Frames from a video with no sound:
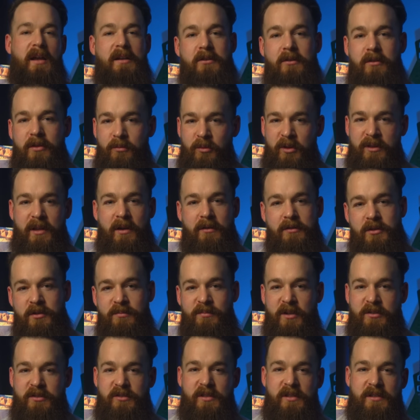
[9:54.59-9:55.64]
I do them without too
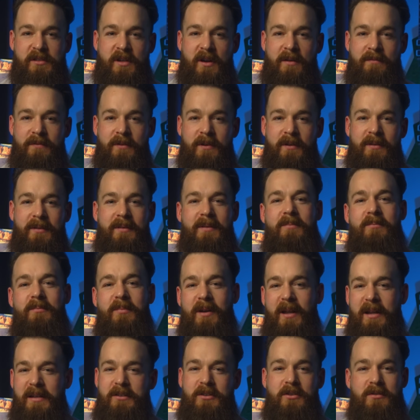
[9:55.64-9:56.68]
much discomfort,
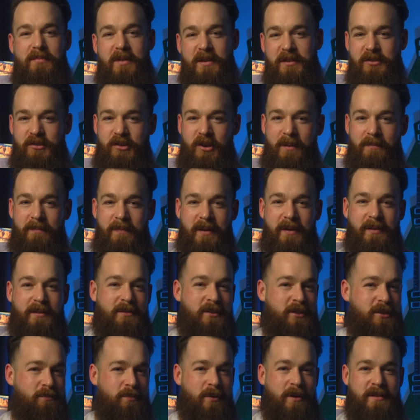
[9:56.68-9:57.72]
but I do miss jumping,
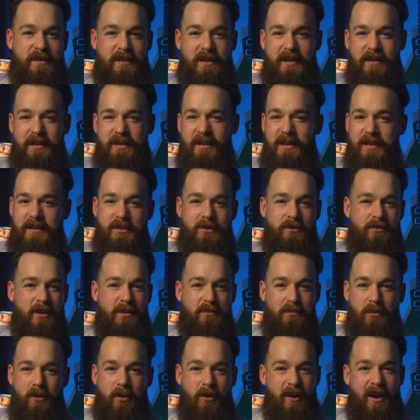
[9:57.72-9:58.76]
sprinting, and
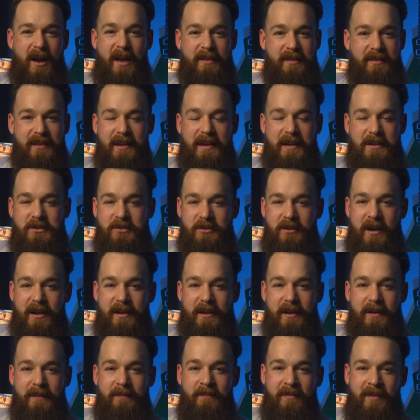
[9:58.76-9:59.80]
doing more athletic
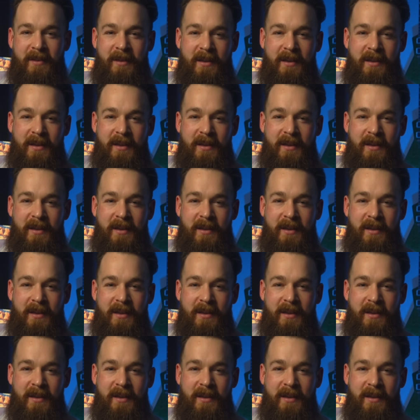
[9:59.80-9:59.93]
training.